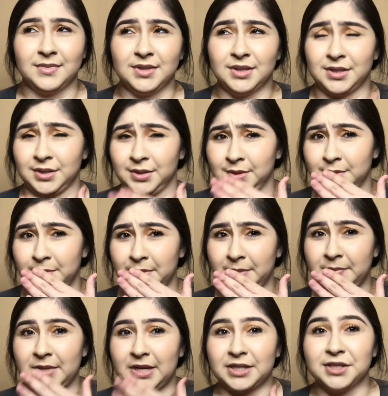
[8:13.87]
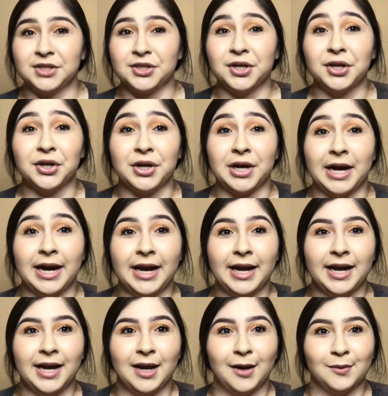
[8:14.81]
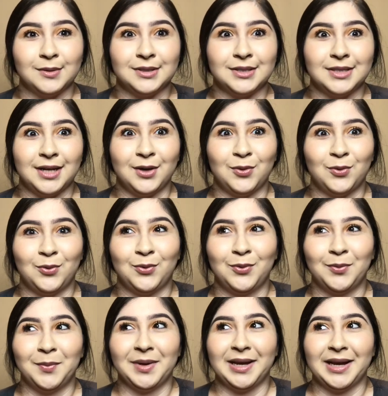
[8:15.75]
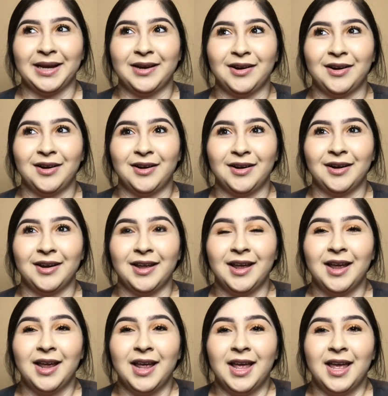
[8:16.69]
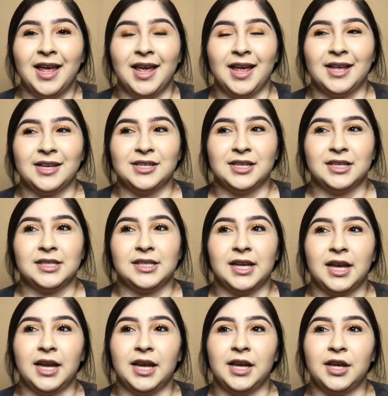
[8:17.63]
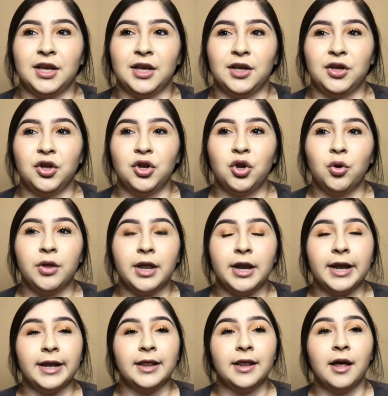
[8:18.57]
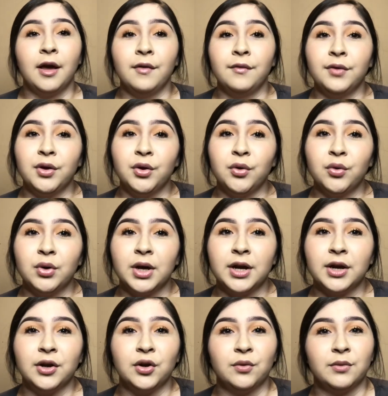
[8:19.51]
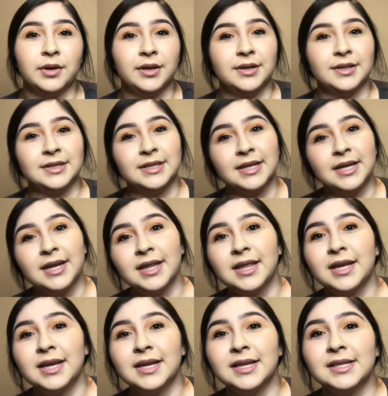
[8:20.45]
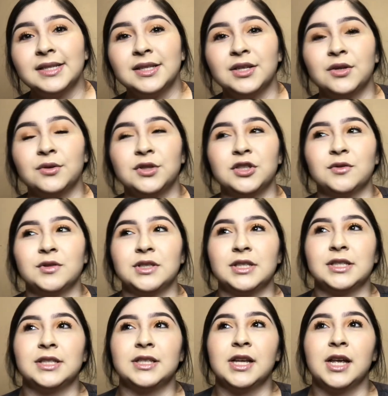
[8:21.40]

excuse me. And she started crying, and I was just like, oh my god. And she's like, you know that I love you. I don't know why you did this. You know, she was just